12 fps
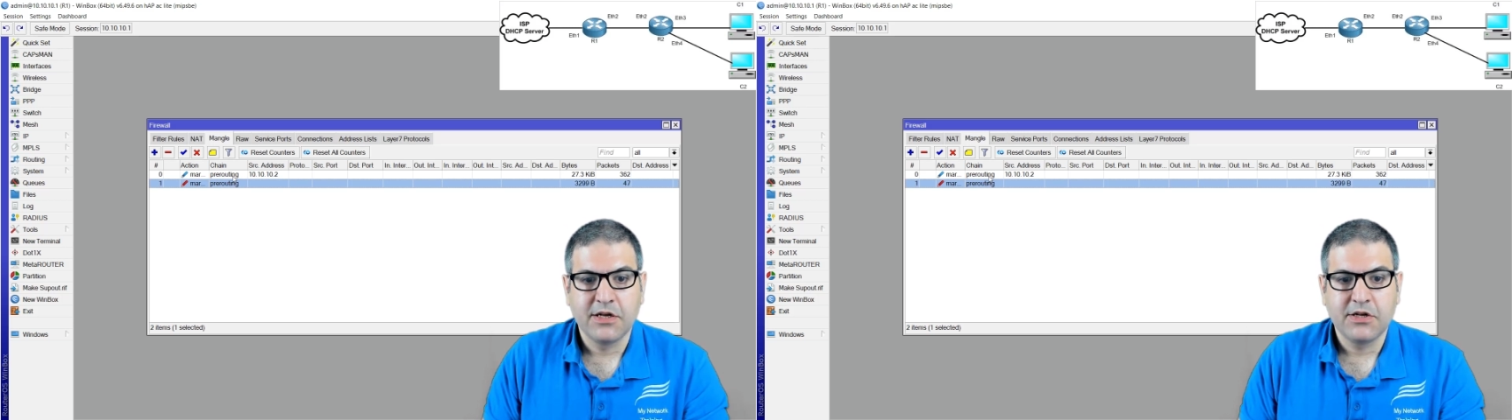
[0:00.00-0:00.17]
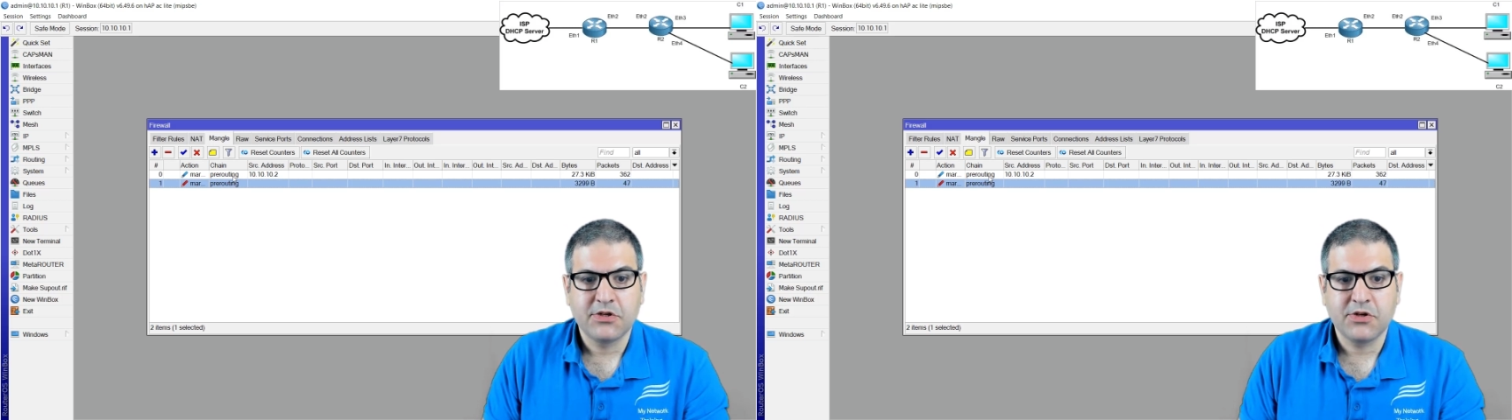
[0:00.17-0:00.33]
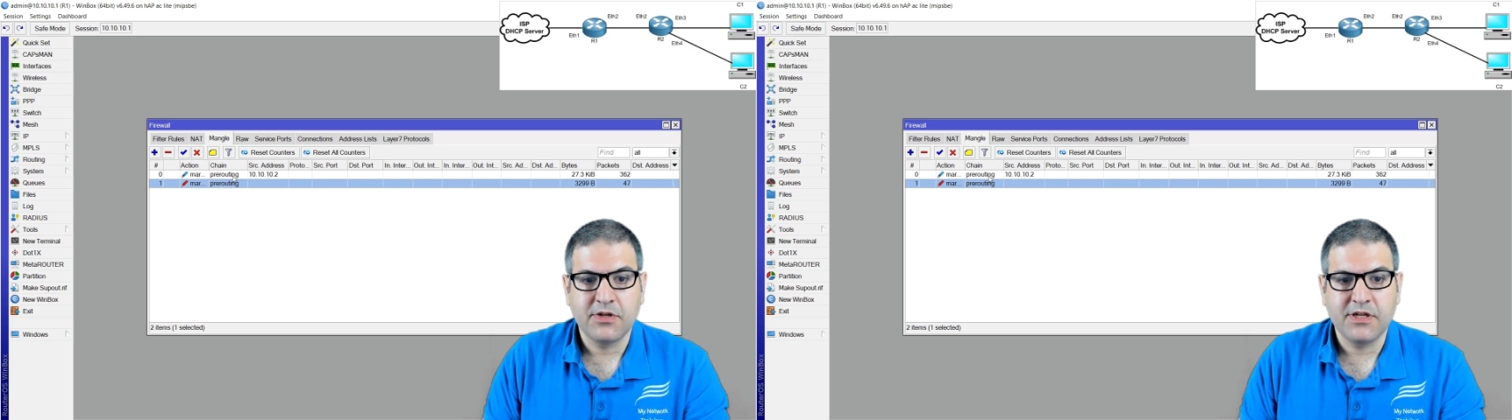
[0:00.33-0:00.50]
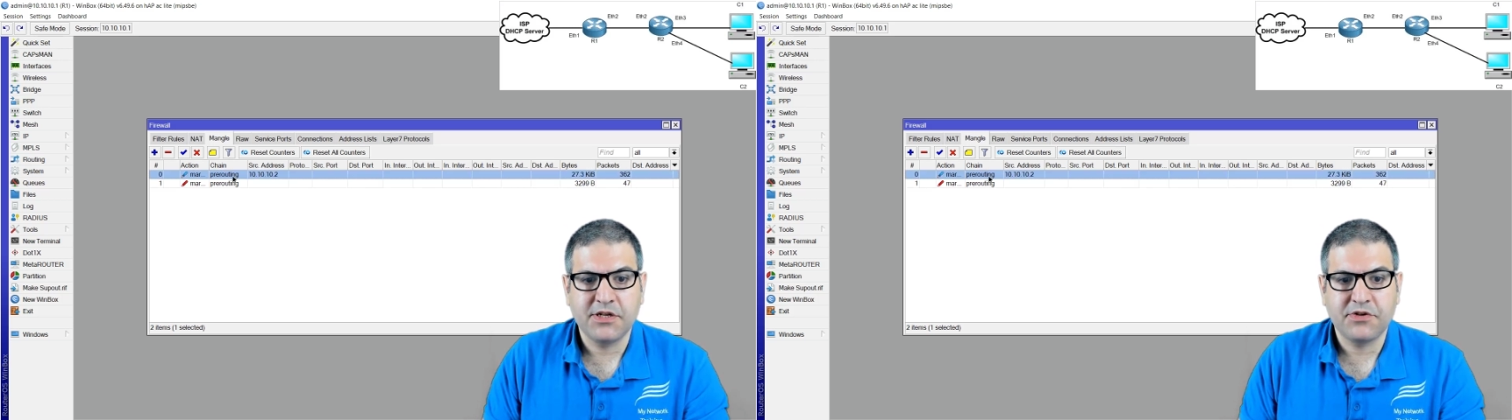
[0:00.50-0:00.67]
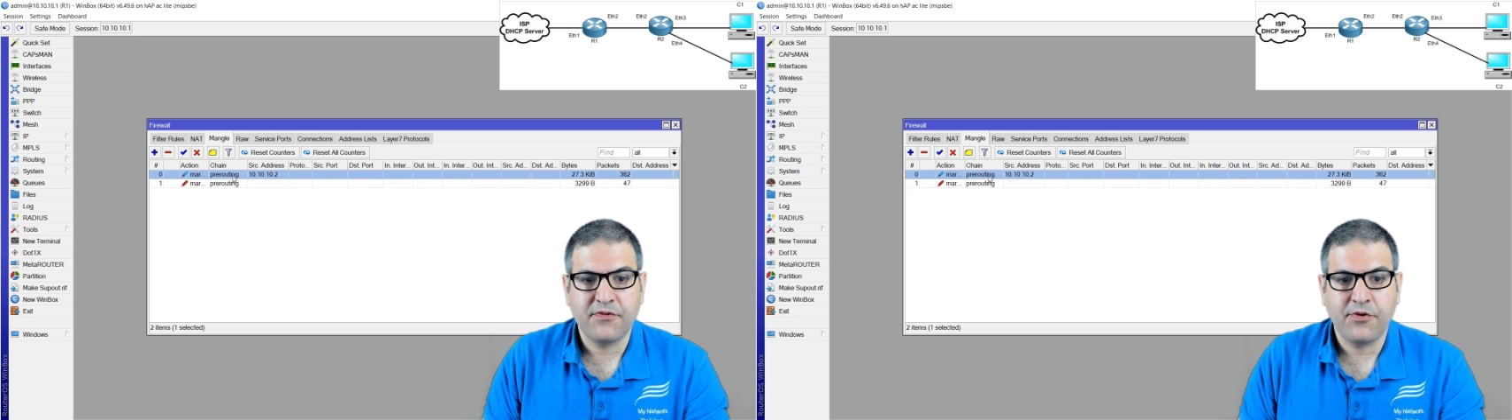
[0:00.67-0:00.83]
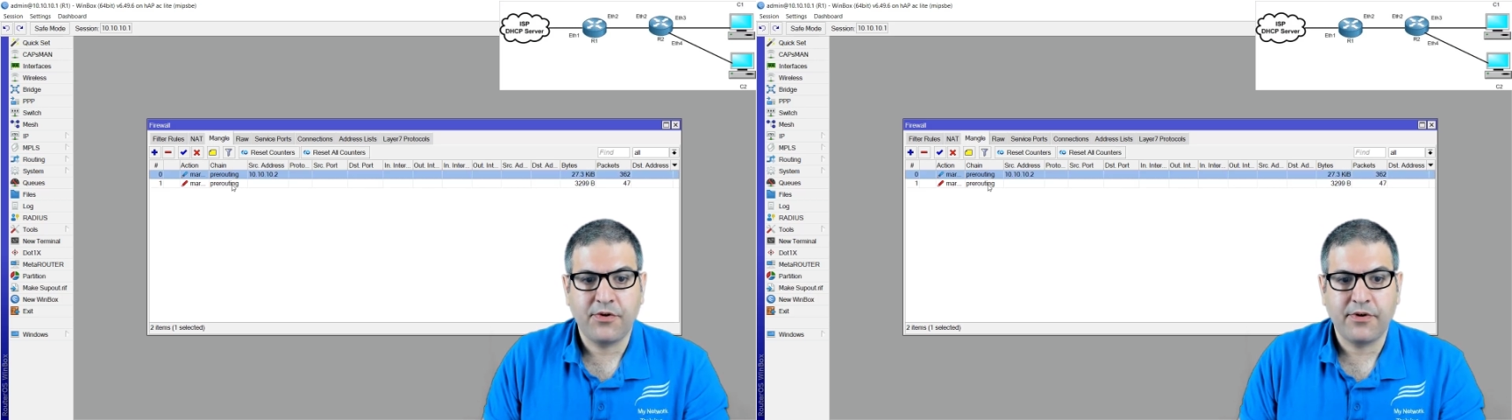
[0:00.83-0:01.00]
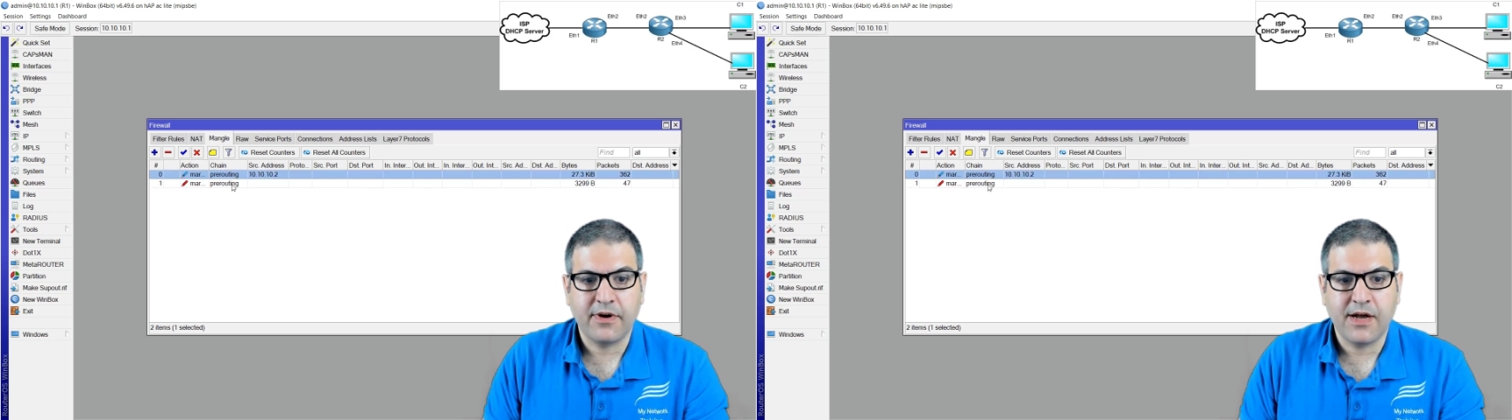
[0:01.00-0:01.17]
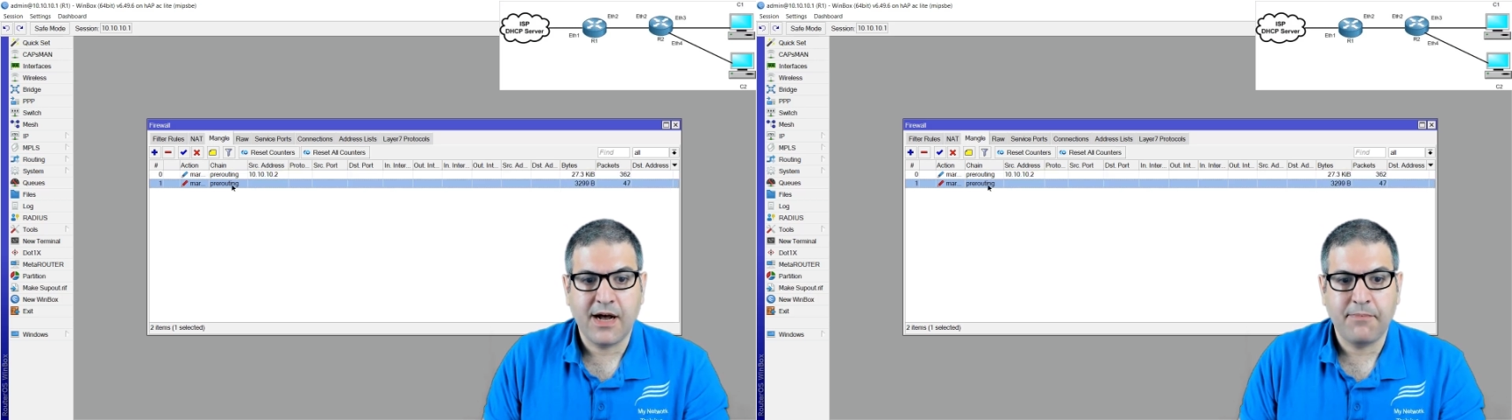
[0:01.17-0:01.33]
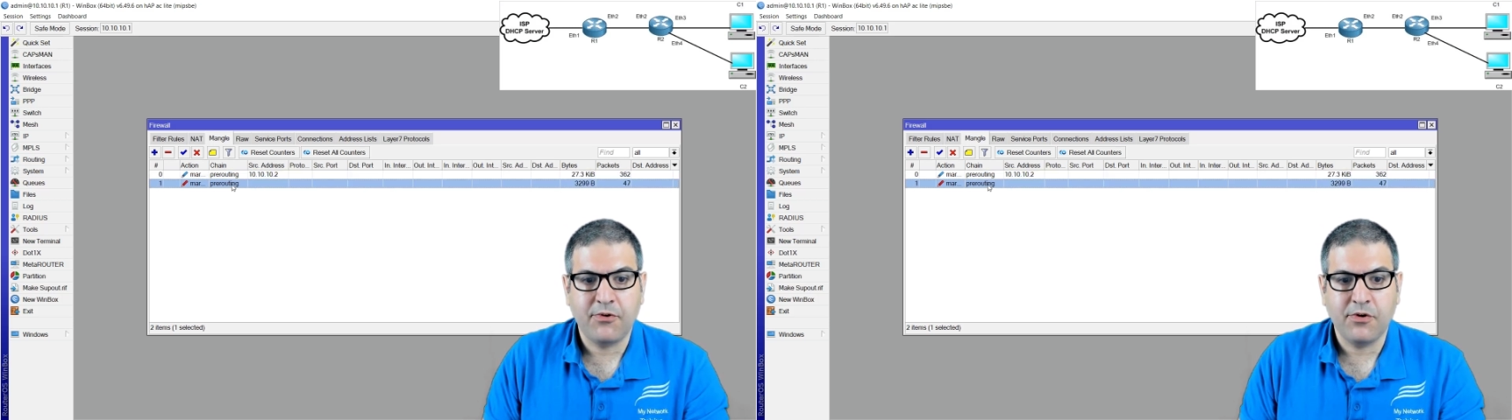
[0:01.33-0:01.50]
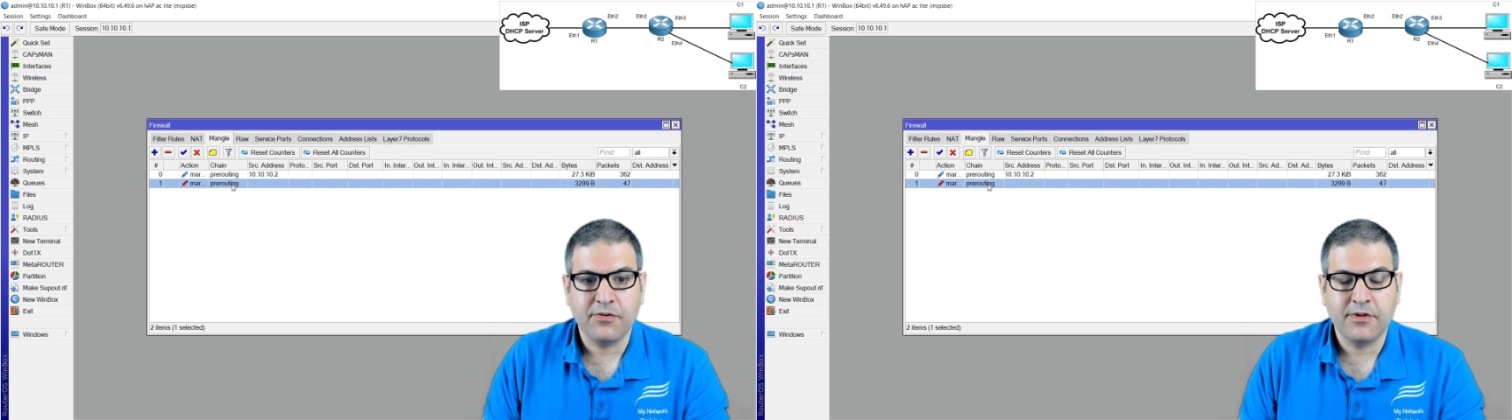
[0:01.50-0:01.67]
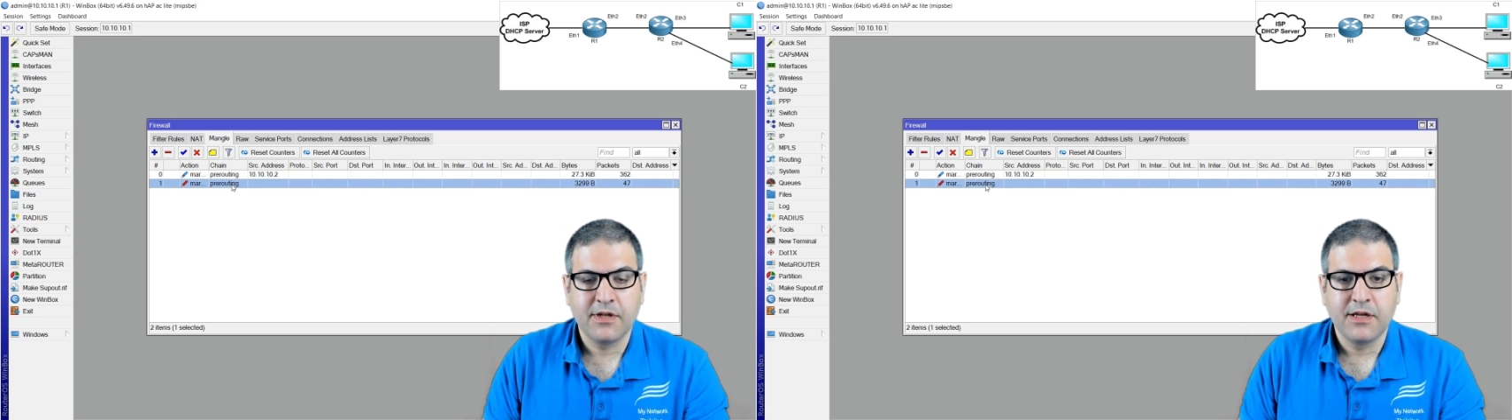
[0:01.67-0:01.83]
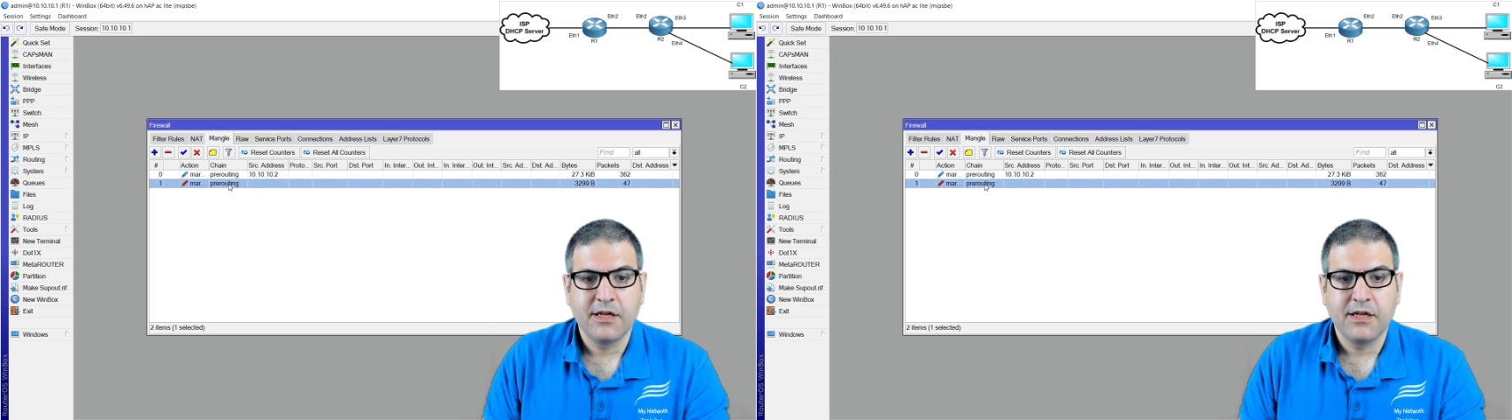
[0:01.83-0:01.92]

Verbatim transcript: so this is for upload